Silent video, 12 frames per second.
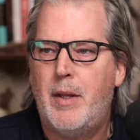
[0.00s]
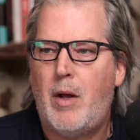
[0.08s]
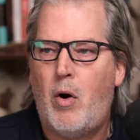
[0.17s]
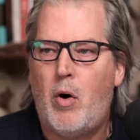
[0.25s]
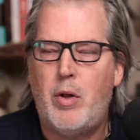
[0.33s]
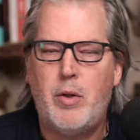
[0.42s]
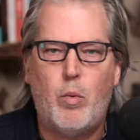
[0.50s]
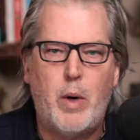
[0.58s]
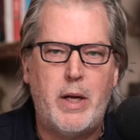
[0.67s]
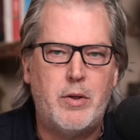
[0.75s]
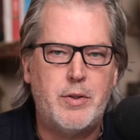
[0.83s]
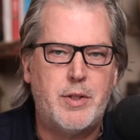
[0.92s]
all the
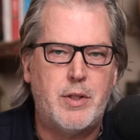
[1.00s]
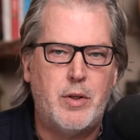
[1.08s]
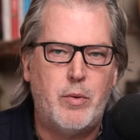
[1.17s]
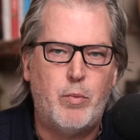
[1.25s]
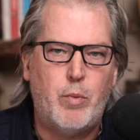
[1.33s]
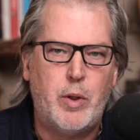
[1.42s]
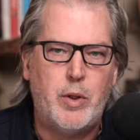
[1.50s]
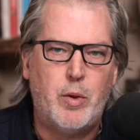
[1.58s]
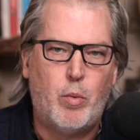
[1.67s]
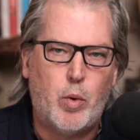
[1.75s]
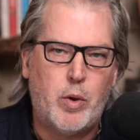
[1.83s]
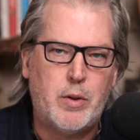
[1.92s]
wells in the
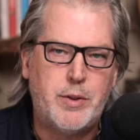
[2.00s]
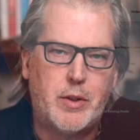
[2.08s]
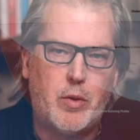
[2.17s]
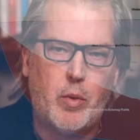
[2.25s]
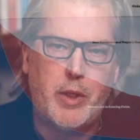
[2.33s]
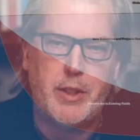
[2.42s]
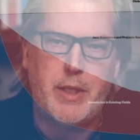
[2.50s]
world, according